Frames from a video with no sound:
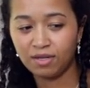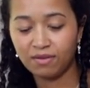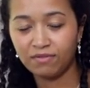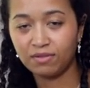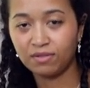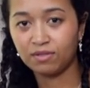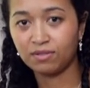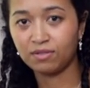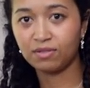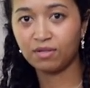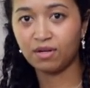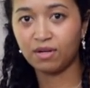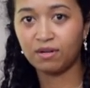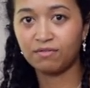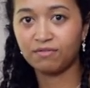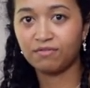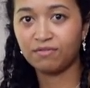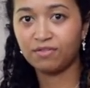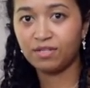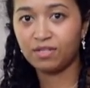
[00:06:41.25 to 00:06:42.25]
not even a little
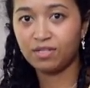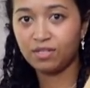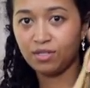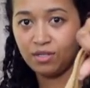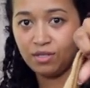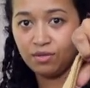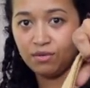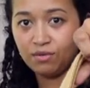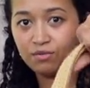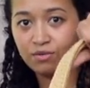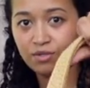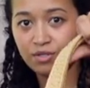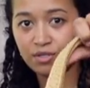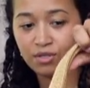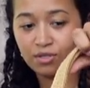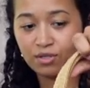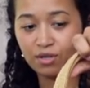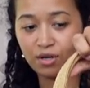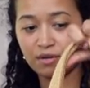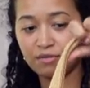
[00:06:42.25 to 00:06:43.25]
scarf. It's a huge
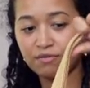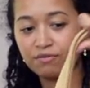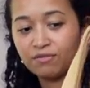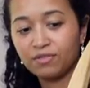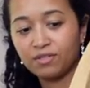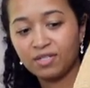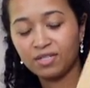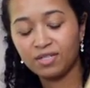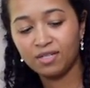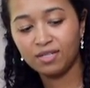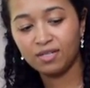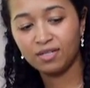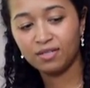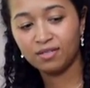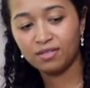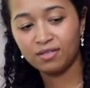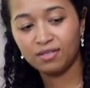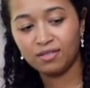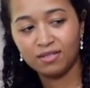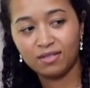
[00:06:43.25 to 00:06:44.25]
scarf.
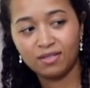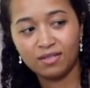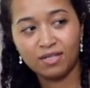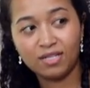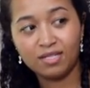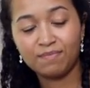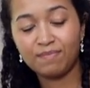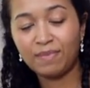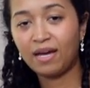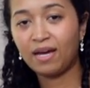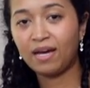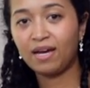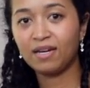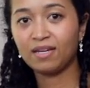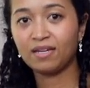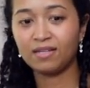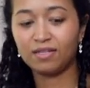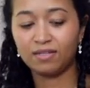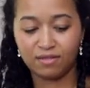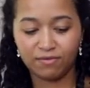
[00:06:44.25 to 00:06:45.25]
This
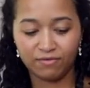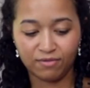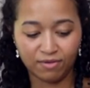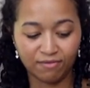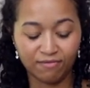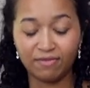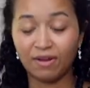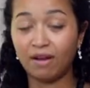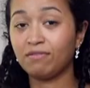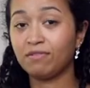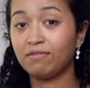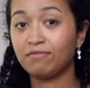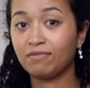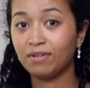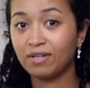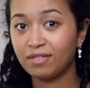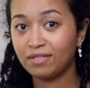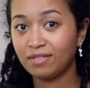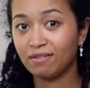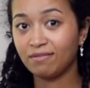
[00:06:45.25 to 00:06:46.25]
bag is from
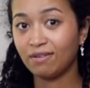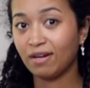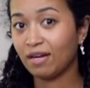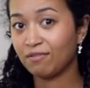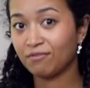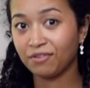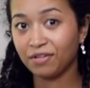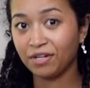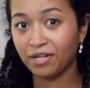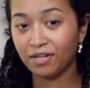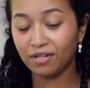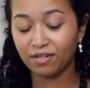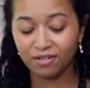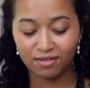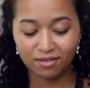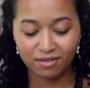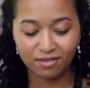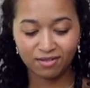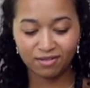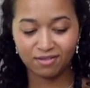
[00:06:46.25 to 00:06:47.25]
FabFitFun. I've had it for
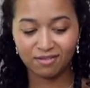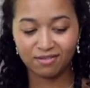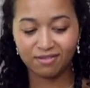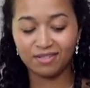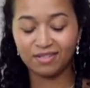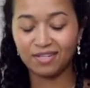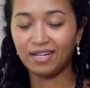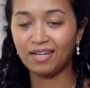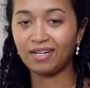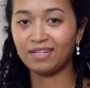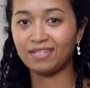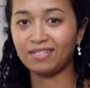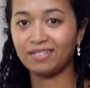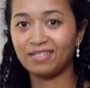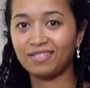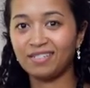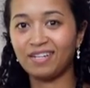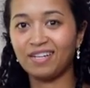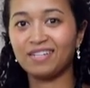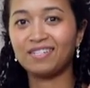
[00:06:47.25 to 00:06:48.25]
years.
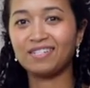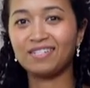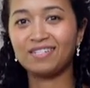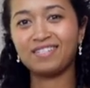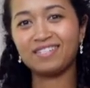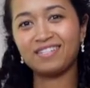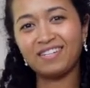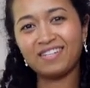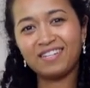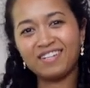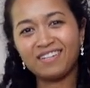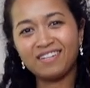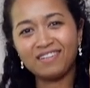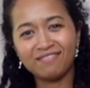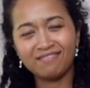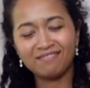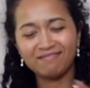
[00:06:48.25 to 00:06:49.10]
And I just, you know,